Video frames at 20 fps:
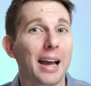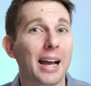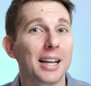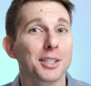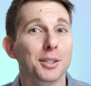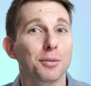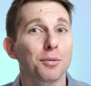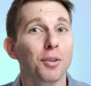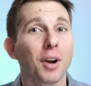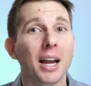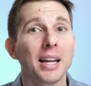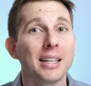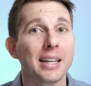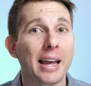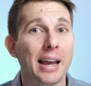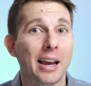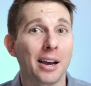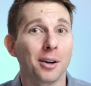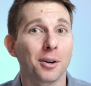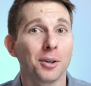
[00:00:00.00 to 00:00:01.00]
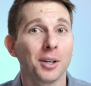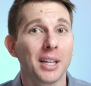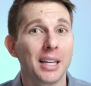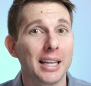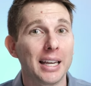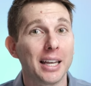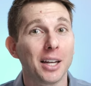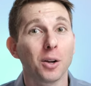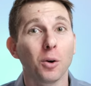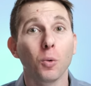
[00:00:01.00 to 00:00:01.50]
As of right now,
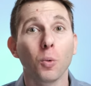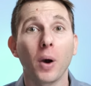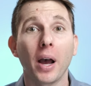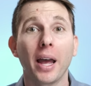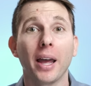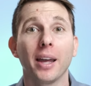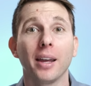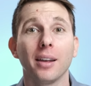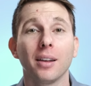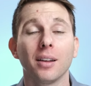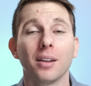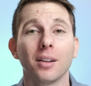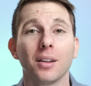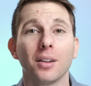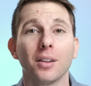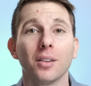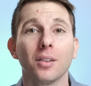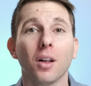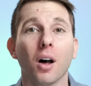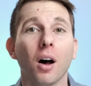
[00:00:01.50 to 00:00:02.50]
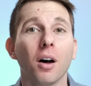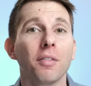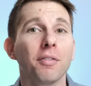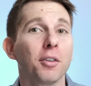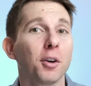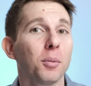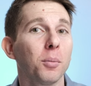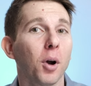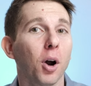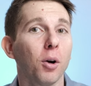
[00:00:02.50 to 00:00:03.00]
in a way, law
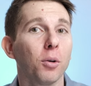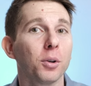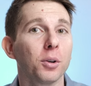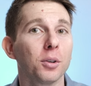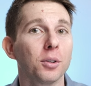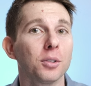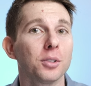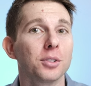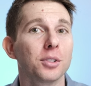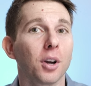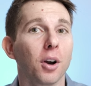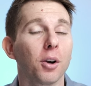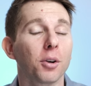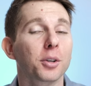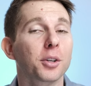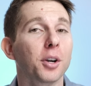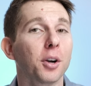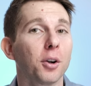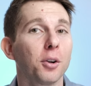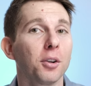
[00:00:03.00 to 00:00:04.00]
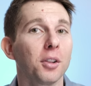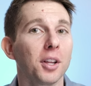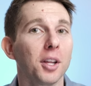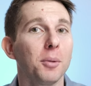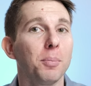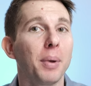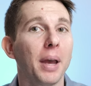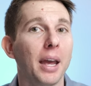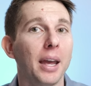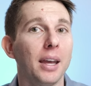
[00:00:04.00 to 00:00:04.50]
firm owners are currently
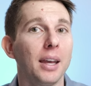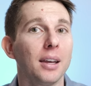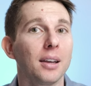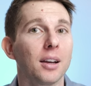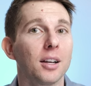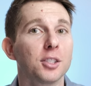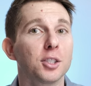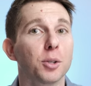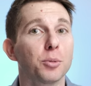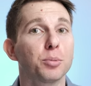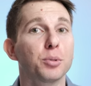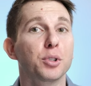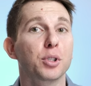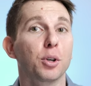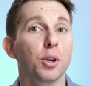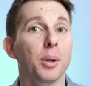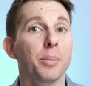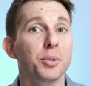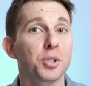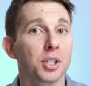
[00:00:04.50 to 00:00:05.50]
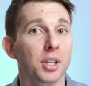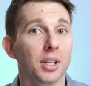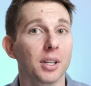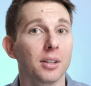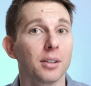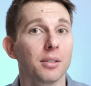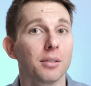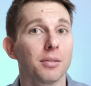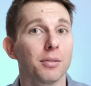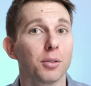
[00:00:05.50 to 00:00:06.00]
paying a
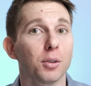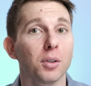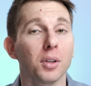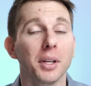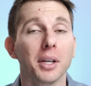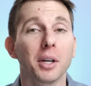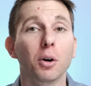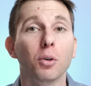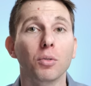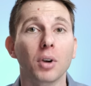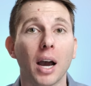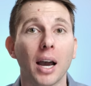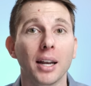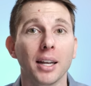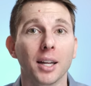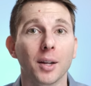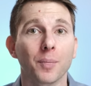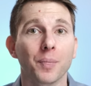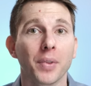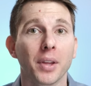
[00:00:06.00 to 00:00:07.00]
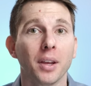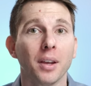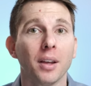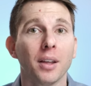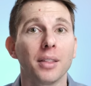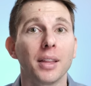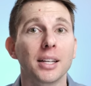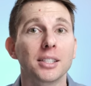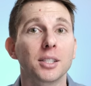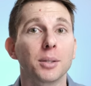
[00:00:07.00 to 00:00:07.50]
subscription for legal writing.
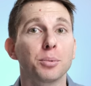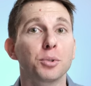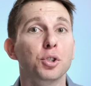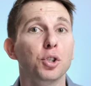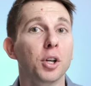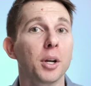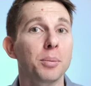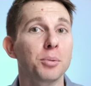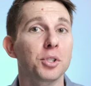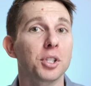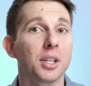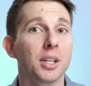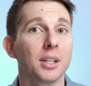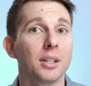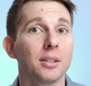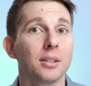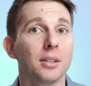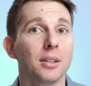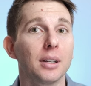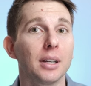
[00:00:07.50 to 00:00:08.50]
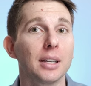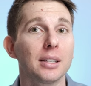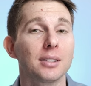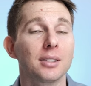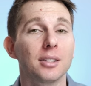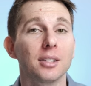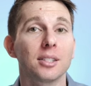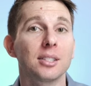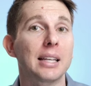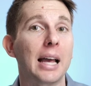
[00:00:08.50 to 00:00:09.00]
That subscription is
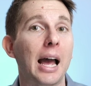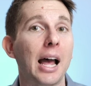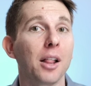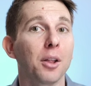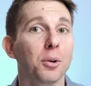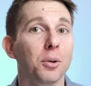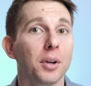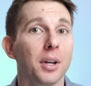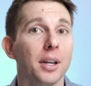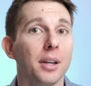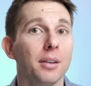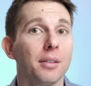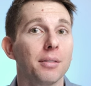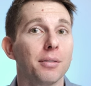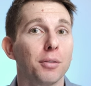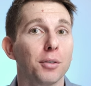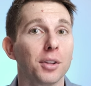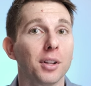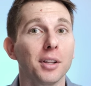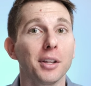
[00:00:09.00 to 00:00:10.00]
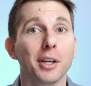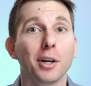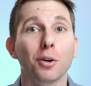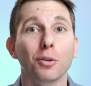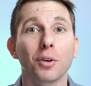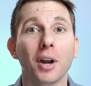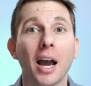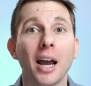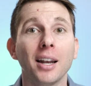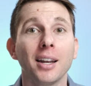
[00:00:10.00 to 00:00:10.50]
the salary for the legal
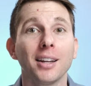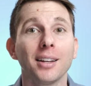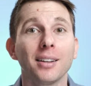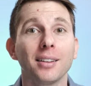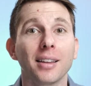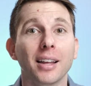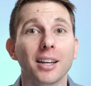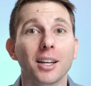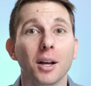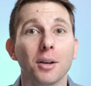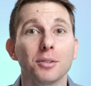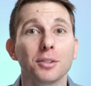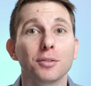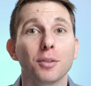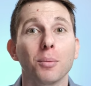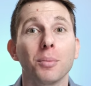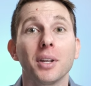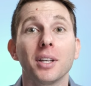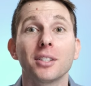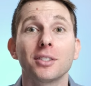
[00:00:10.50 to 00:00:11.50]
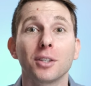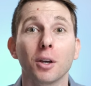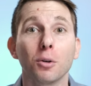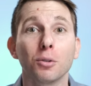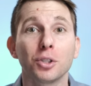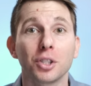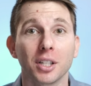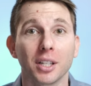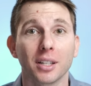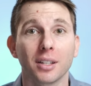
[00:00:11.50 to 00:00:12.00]
writing that comes from the
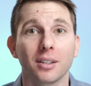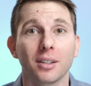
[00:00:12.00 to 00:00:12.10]
associate.